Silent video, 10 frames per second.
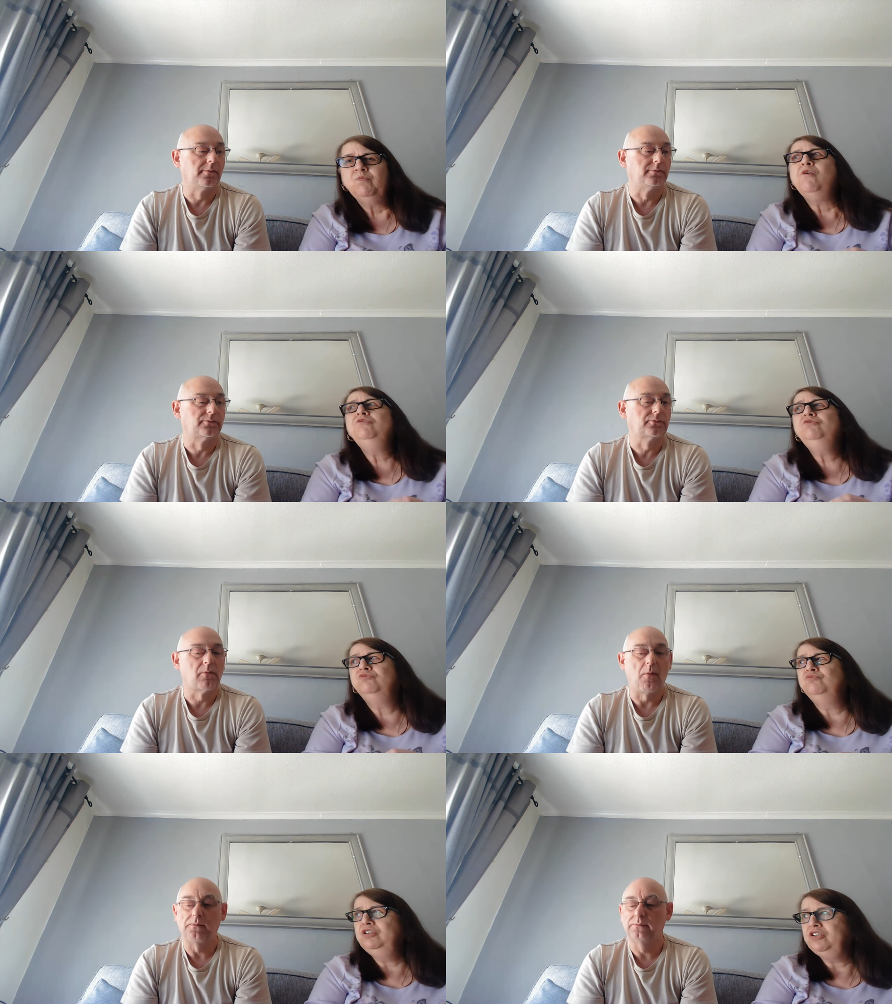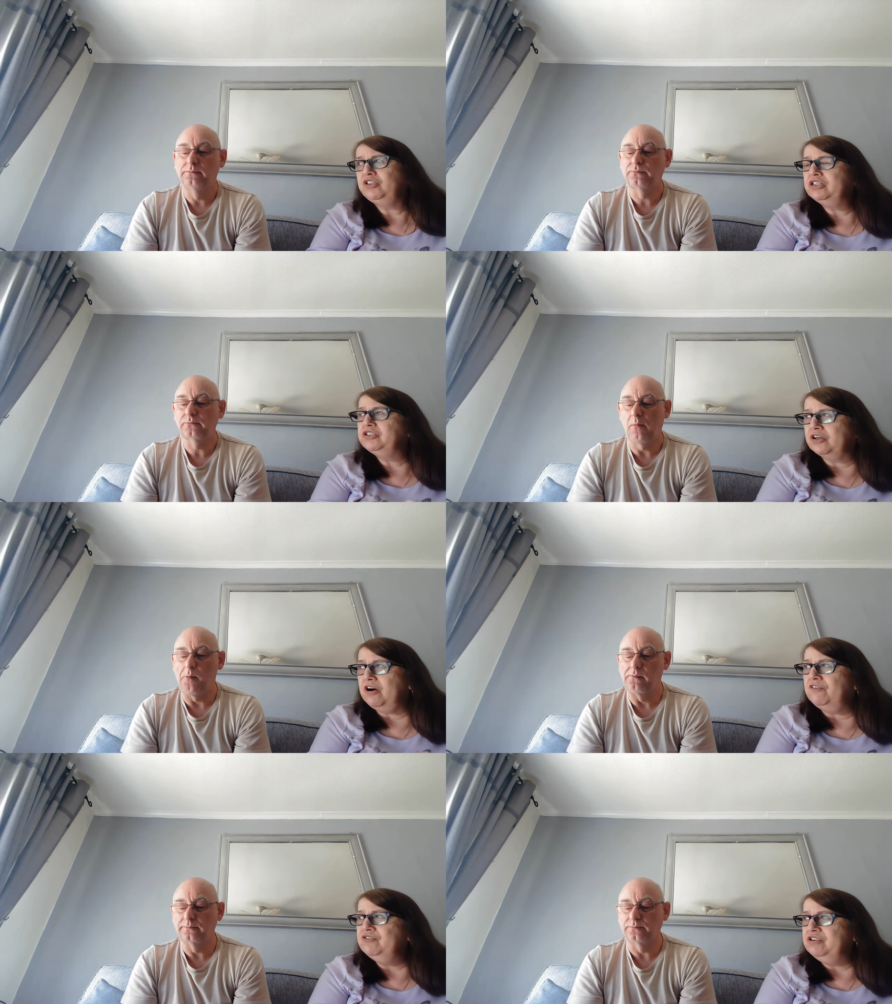Speaker 1: You can really taste the
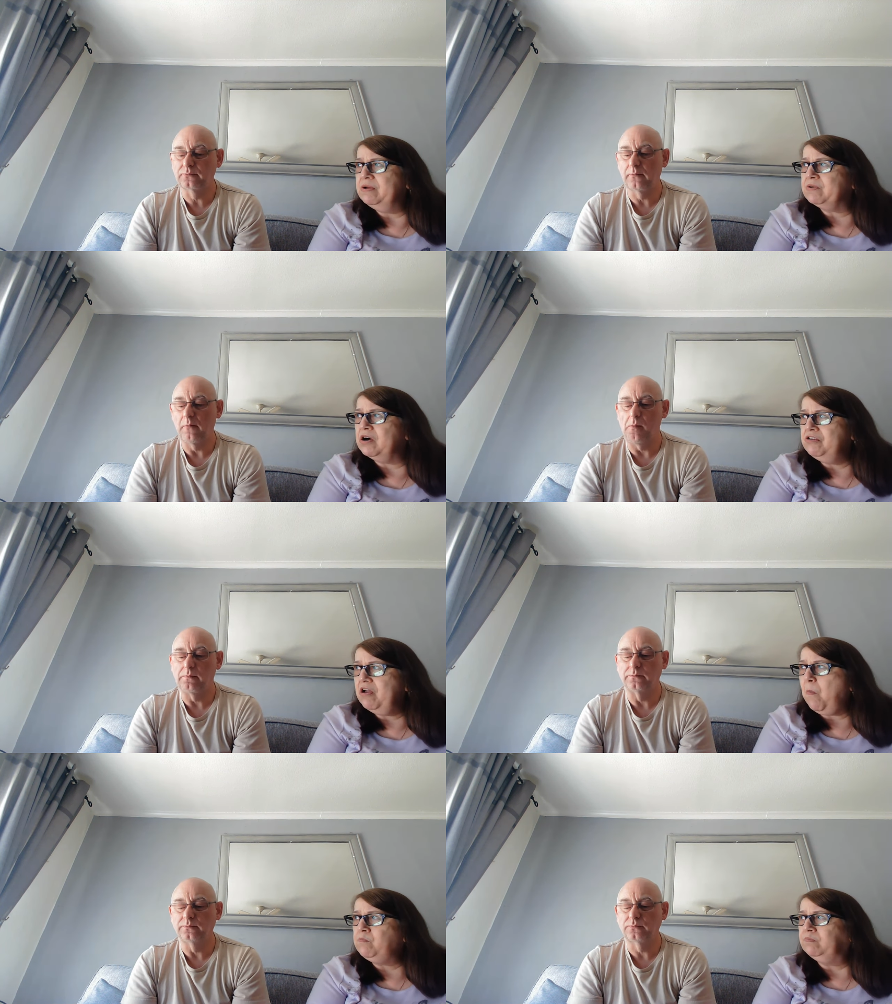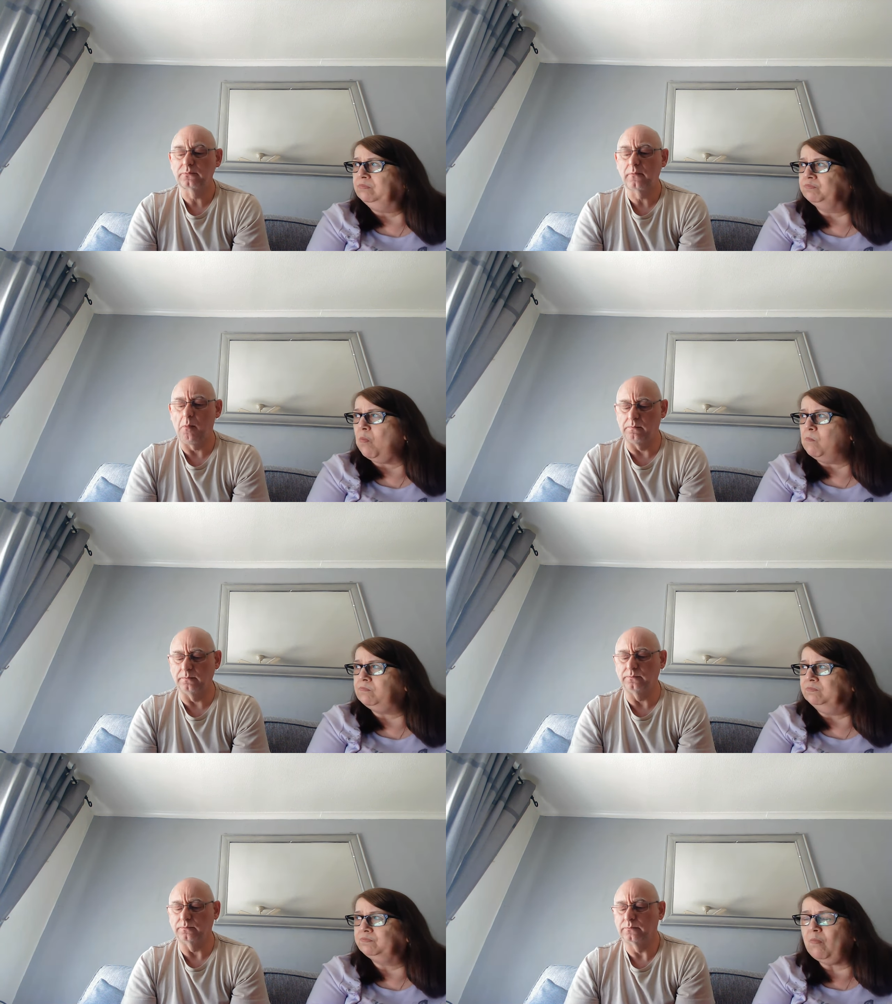coffee in them, can't you? Mmm.
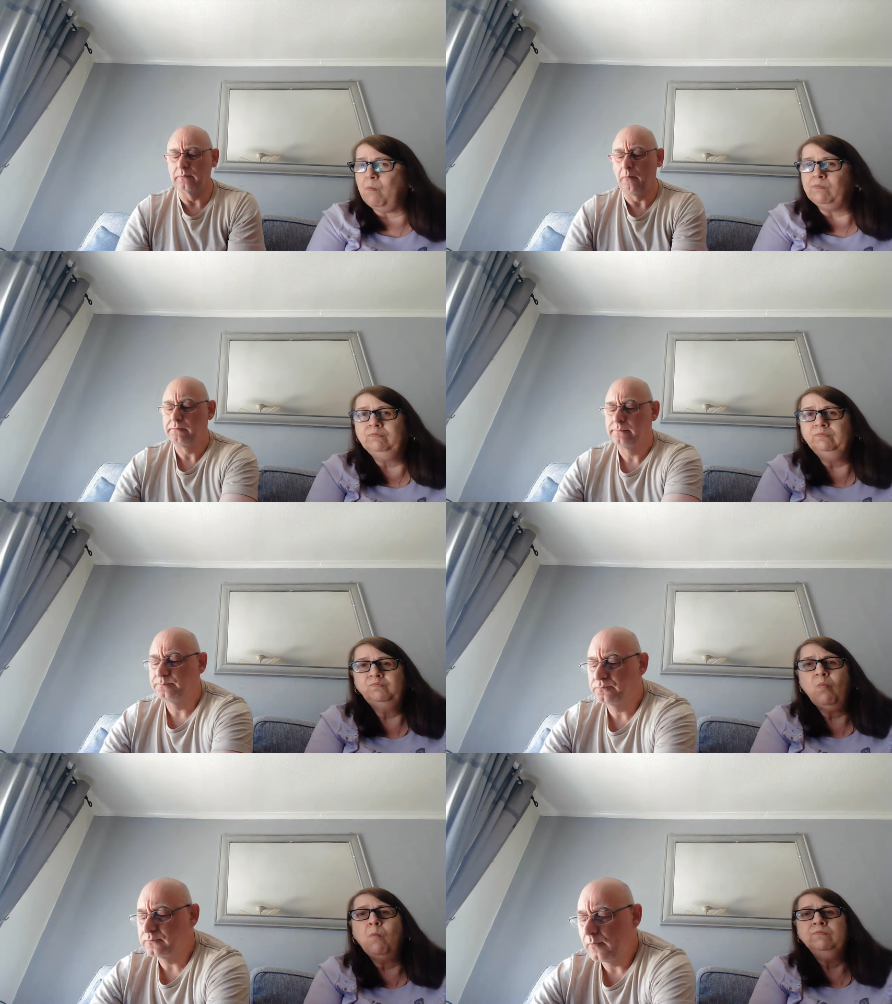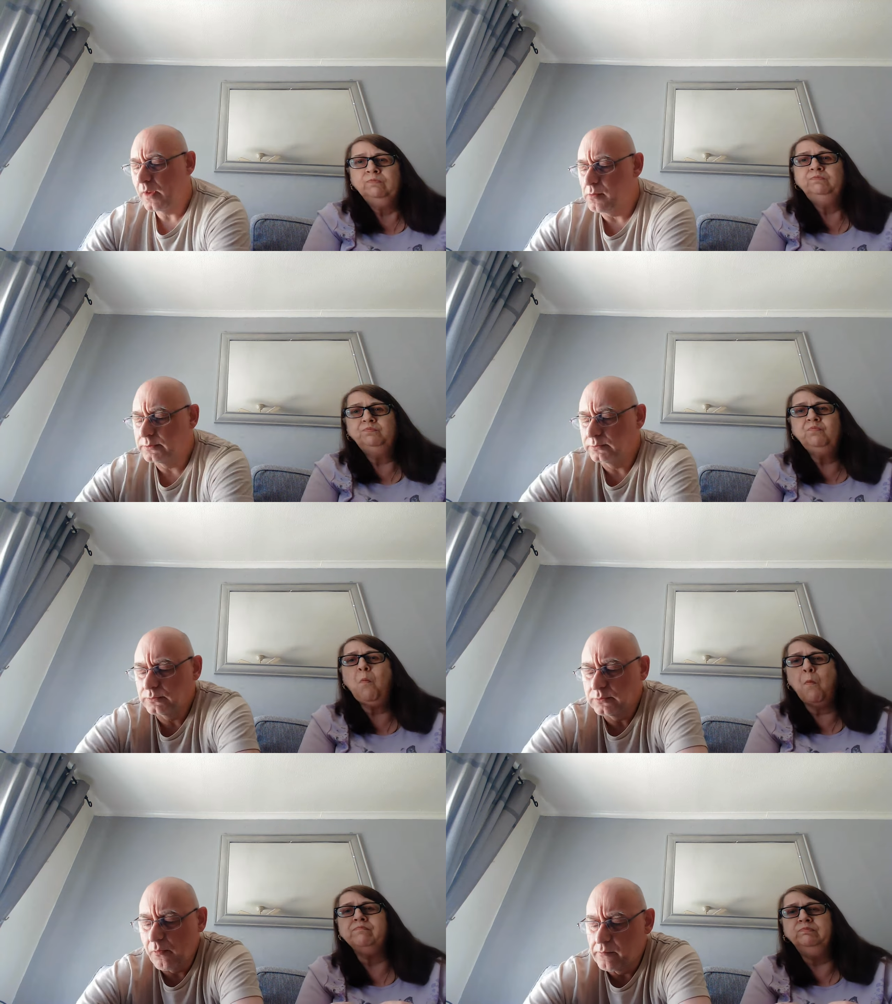Mmm.
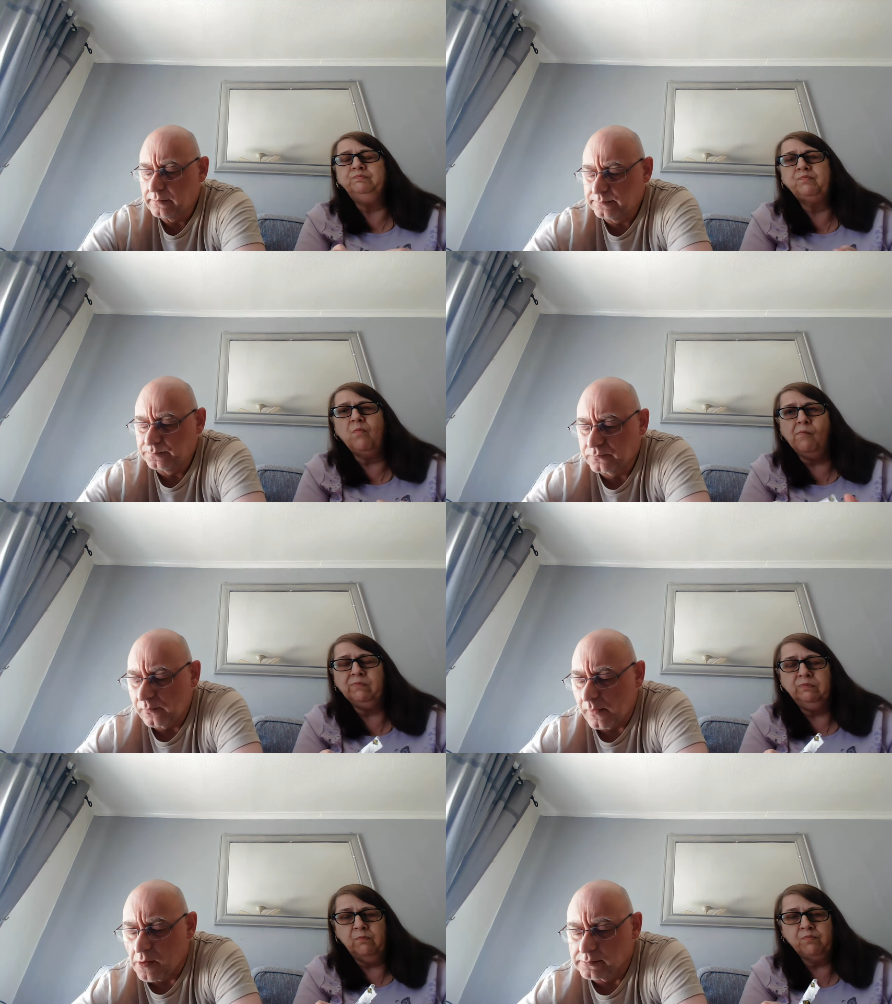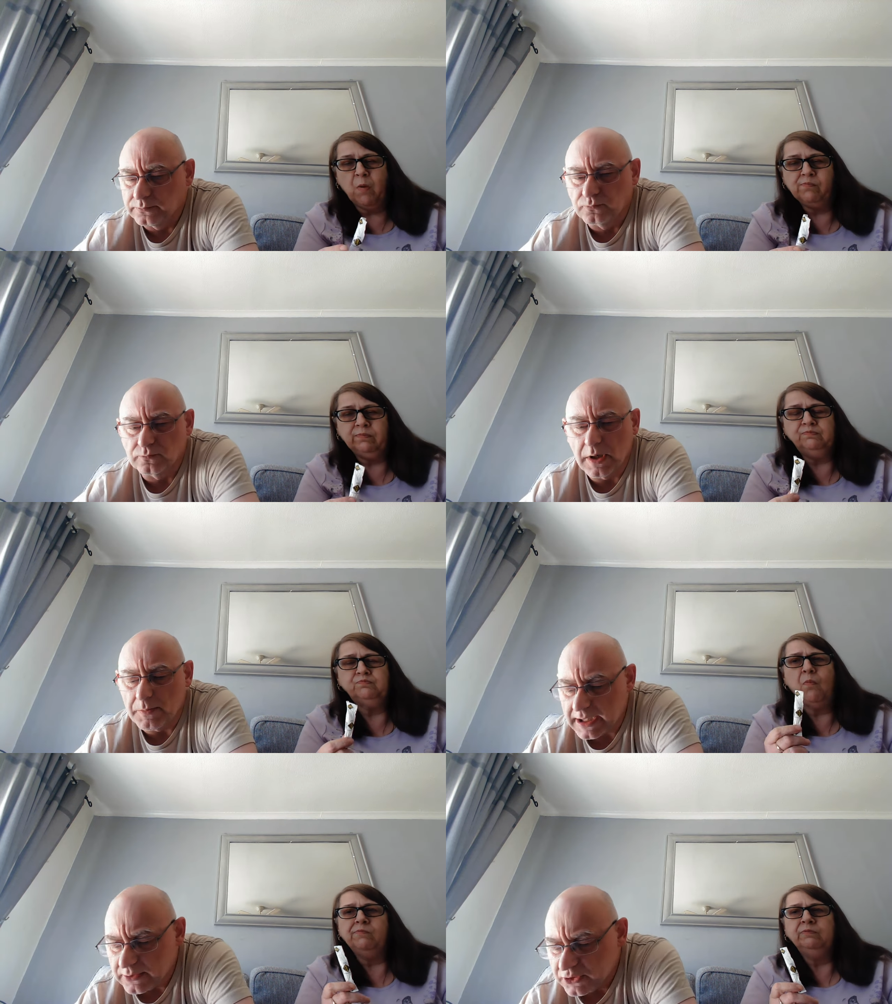
Speaker 2: Let me
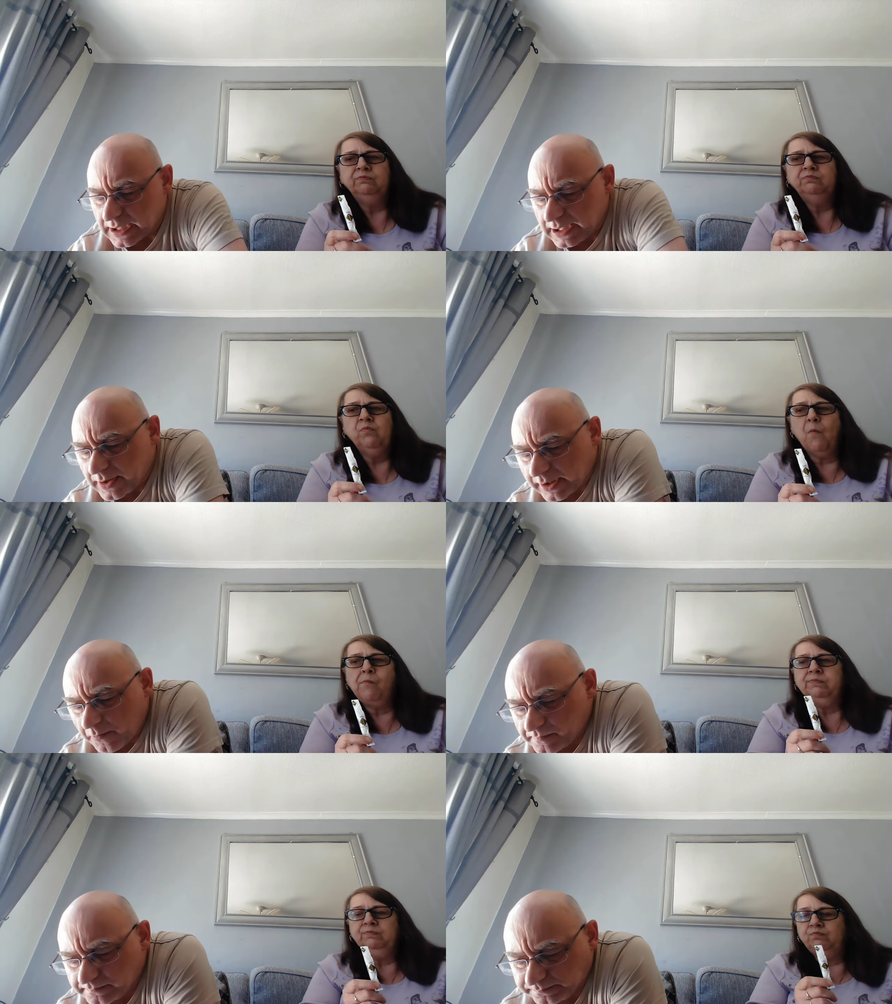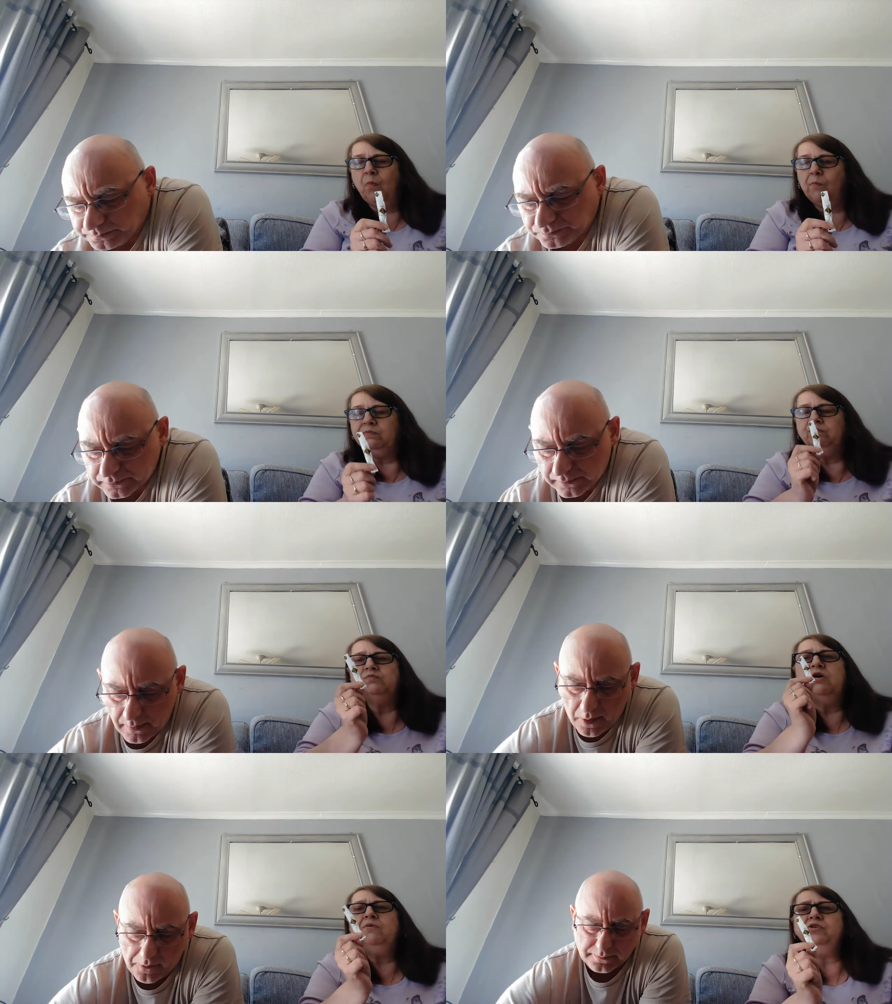get the scallywag.
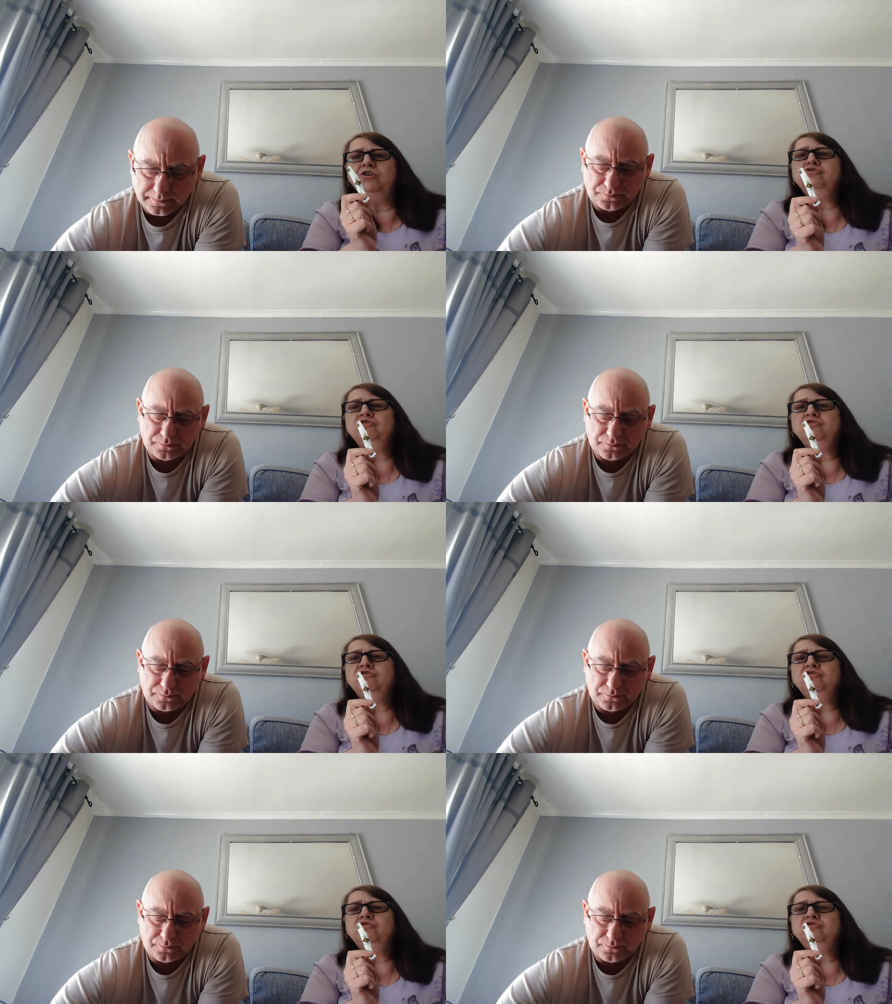
Speaker 1: Oh, nice.